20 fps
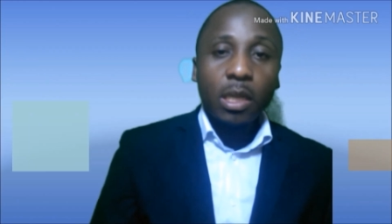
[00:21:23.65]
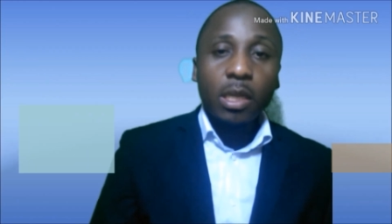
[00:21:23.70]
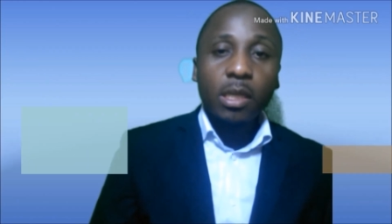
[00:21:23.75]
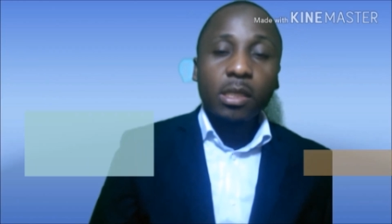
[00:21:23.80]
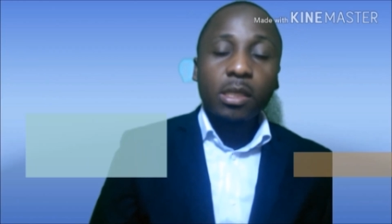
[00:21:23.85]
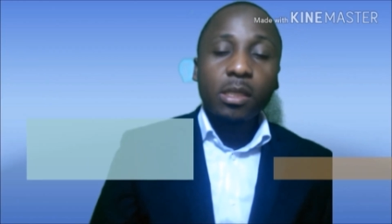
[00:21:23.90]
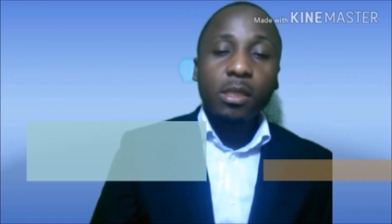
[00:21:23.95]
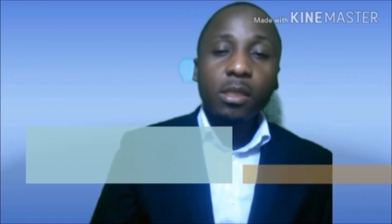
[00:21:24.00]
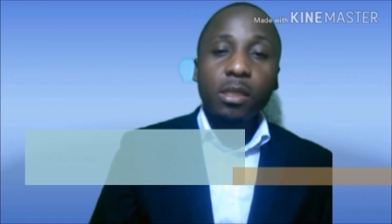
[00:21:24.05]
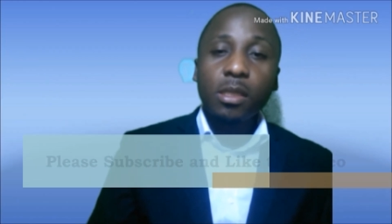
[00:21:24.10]

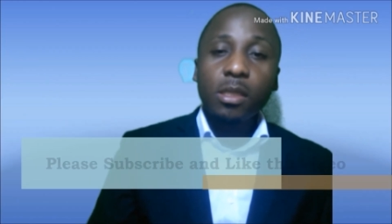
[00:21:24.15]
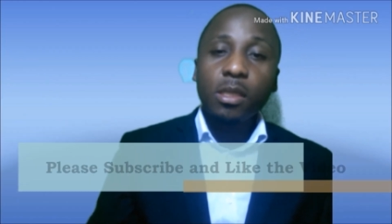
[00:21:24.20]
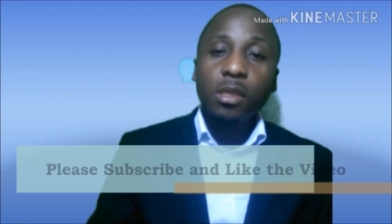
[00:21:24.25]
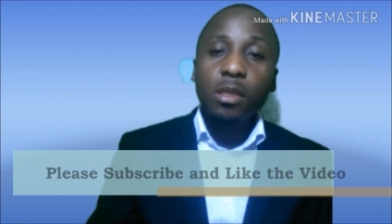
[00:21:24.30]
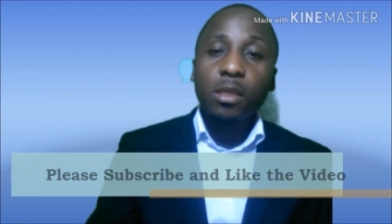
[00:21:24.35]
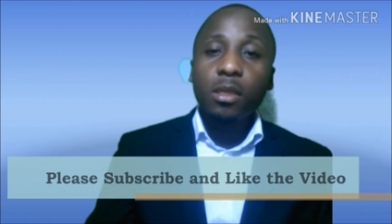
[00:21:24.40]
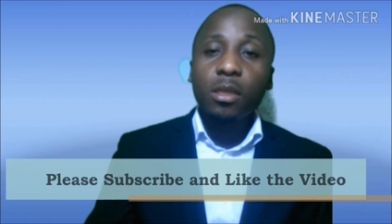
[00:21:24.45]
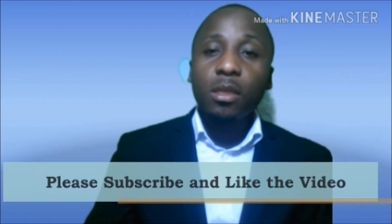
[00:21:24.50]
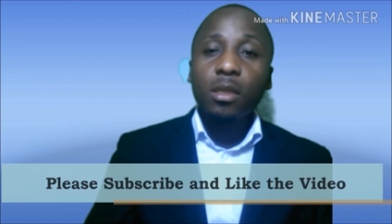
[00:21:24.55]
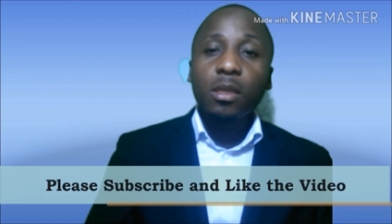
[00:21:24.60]
and
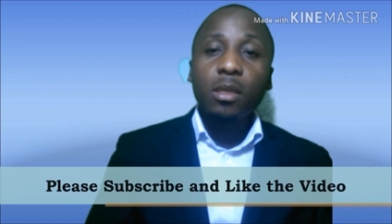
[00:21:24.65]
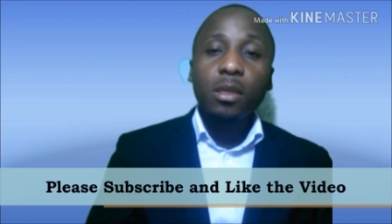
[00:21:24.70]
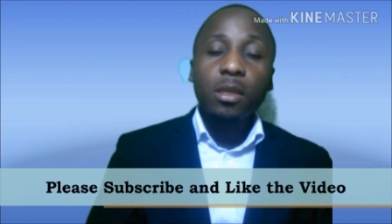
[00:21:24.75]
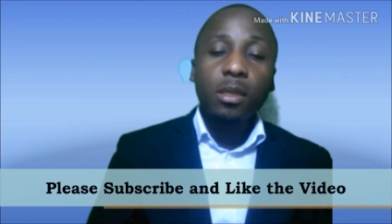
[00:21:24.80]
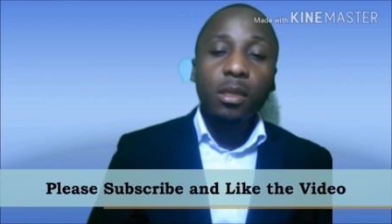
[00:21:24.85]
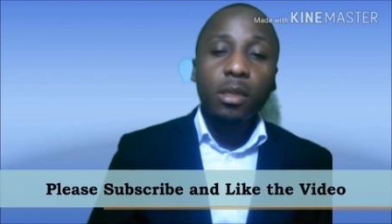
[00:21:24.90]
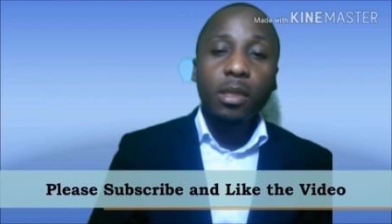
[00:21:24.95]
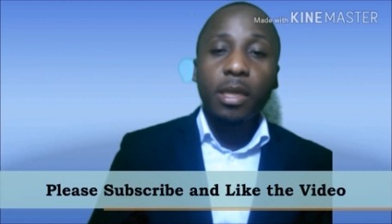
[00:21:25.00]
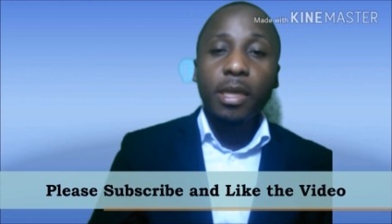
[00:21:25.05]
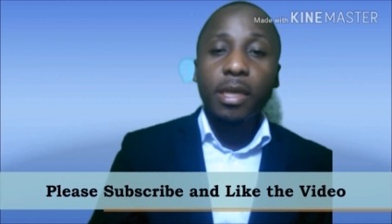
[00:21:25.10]
see
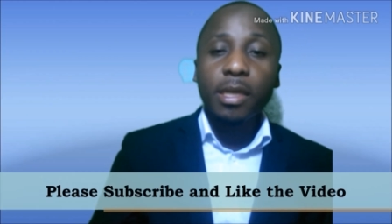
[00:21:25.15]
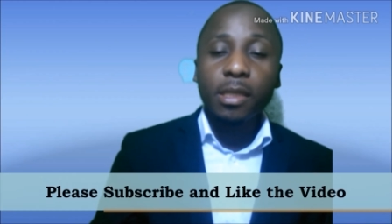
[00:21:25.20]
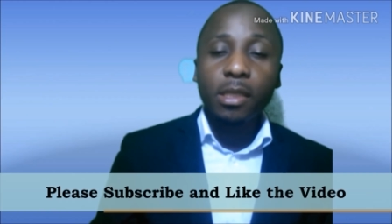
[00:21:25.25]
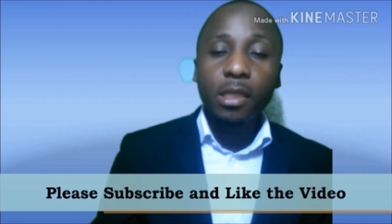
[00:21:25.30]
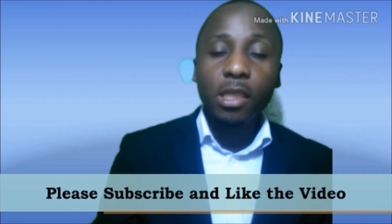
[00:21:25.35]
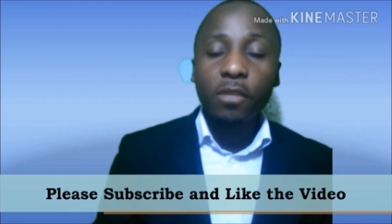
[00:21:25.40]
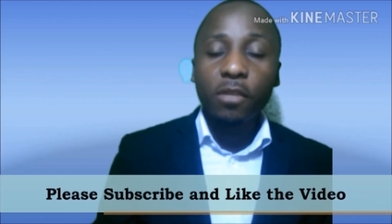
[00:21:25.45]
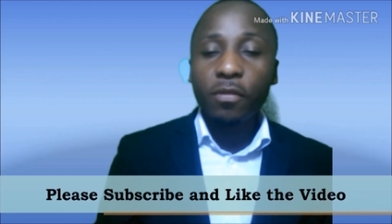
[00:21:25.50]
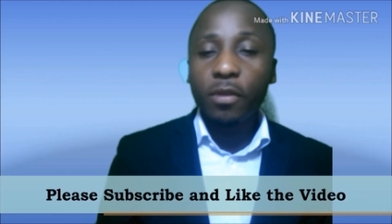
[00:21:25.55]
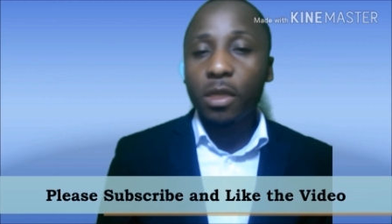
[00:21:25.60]
the
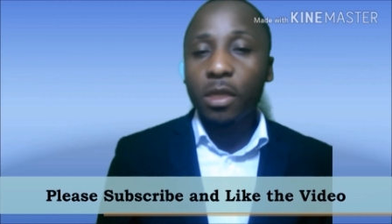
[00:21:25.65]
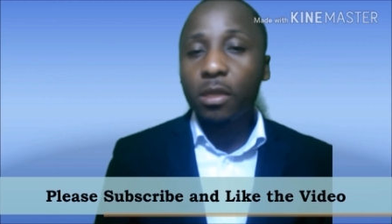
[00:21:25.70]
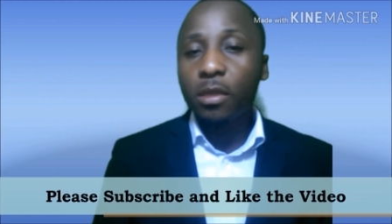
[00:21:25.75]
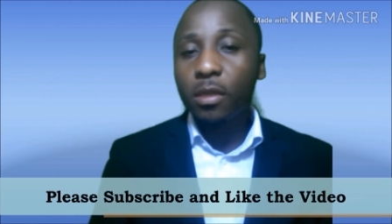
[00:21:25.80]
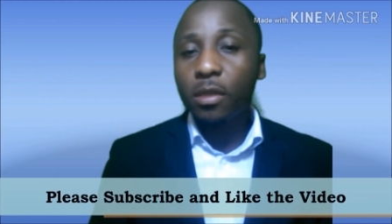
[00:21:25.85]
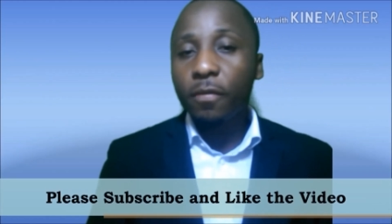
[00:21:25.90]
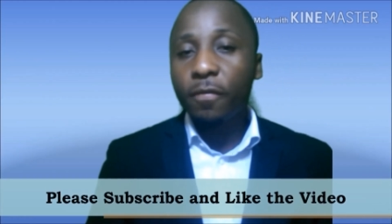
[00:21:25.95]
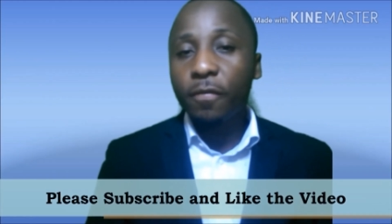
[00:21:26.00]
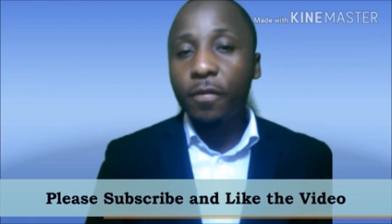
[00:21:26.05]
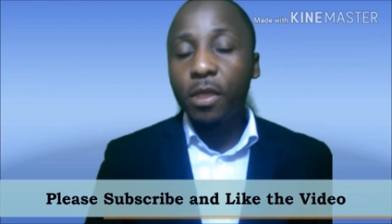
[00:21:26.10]
different
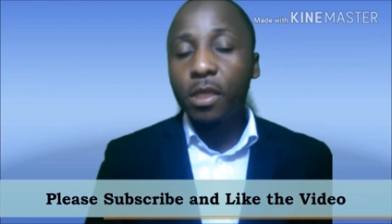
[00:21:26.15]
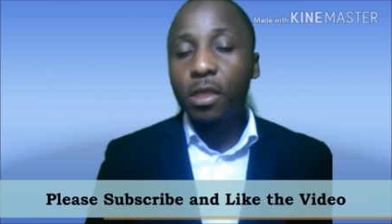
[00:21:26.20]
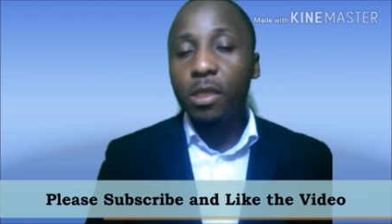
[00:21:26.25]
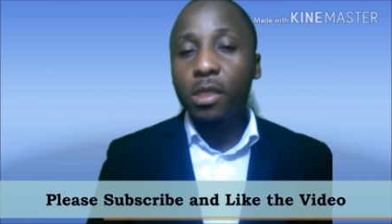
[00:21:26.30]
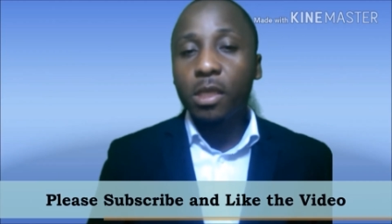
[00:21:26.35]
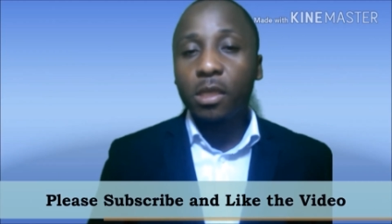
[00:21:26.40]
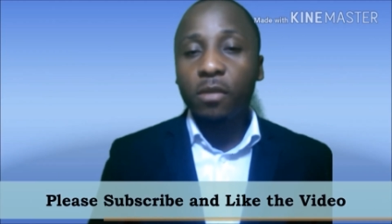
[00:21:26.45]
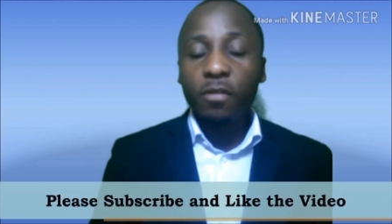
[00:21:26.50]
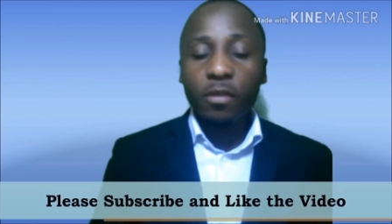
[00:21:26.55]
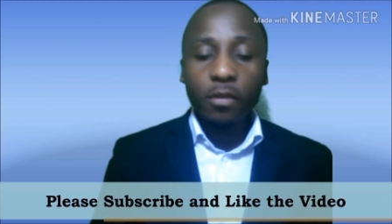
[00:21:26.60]

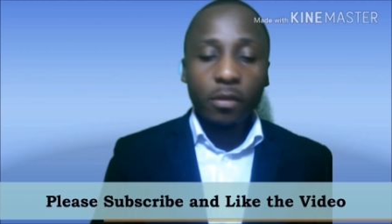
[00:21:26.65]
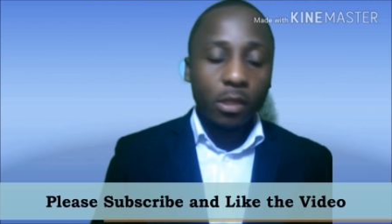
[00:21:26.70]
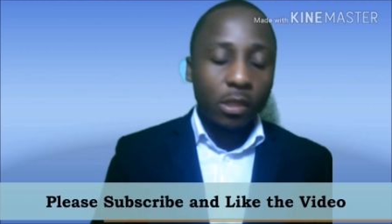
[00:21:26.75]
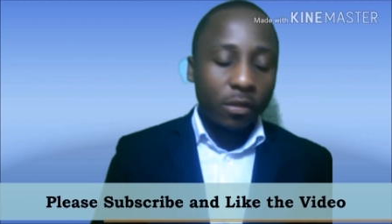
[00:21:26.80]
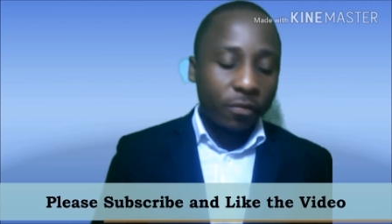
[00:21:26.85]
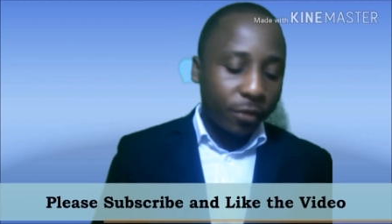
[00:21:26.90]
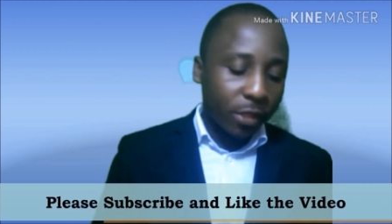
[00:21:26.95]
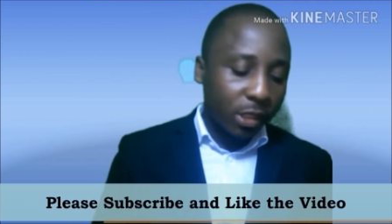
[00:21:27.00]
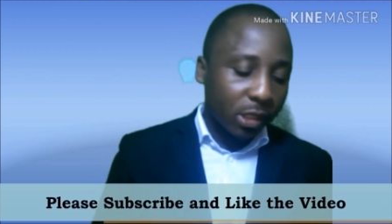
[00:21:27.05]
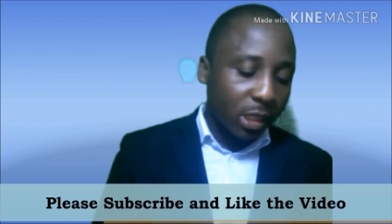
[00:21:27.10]
fees and the
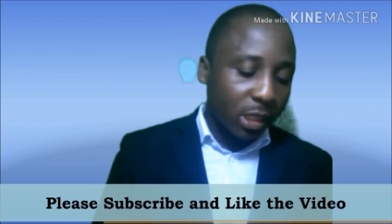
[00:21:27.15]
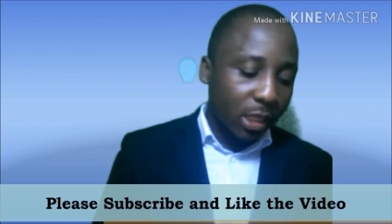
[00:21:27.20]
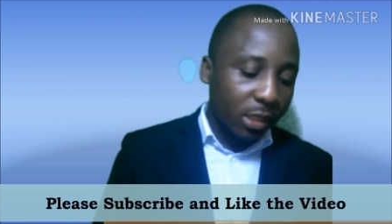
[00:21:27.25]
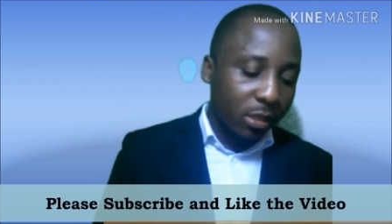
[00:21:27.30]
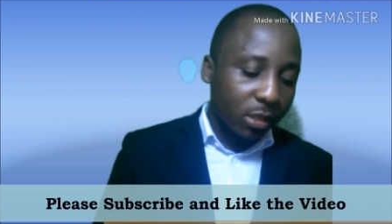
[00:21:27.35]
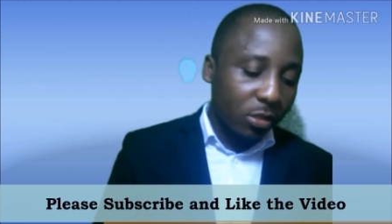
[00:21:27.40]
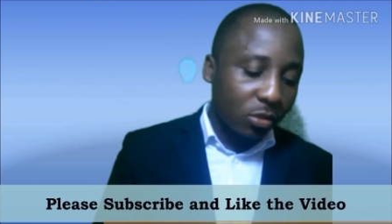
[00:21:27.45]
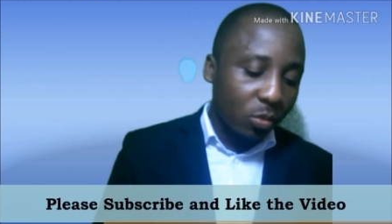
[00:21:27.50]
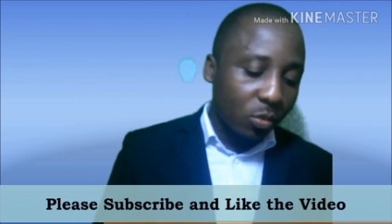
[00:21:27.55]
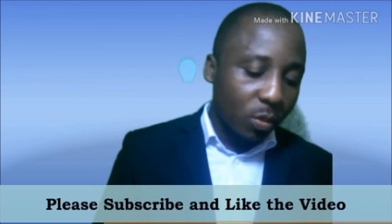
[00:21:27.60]
different
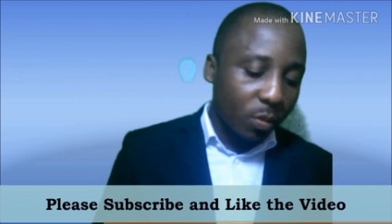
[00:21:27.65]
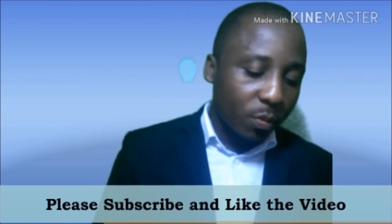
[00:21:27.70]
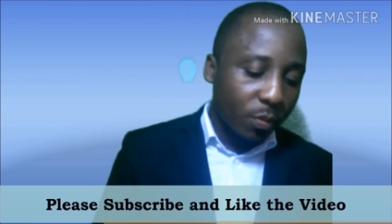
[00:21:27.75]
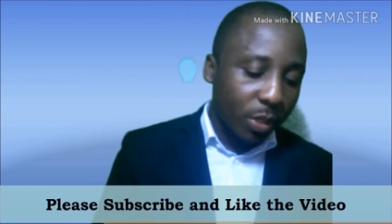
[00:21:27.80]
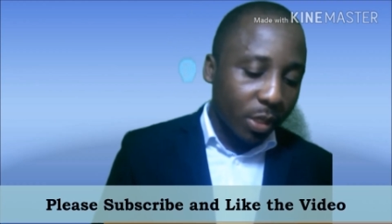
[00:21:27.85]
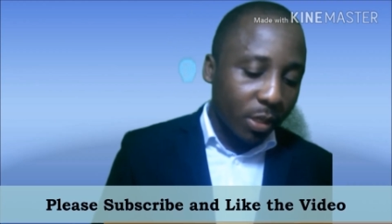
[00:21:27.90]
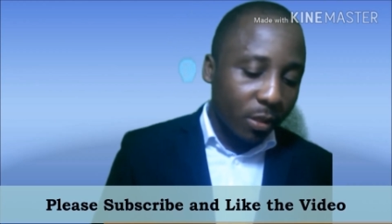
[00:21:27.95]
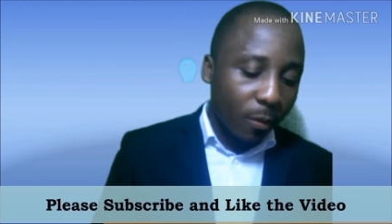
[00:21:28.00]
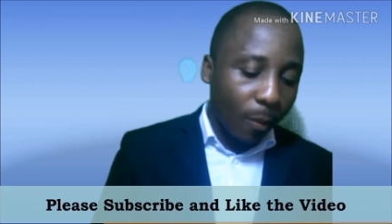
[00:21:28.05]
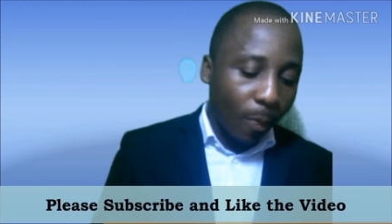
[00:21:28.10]
charges you will
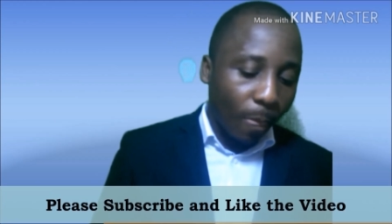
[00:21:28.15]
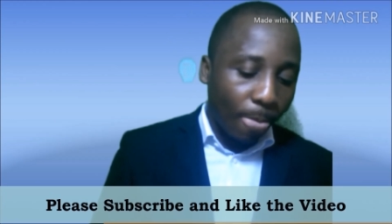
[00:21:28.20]
pay.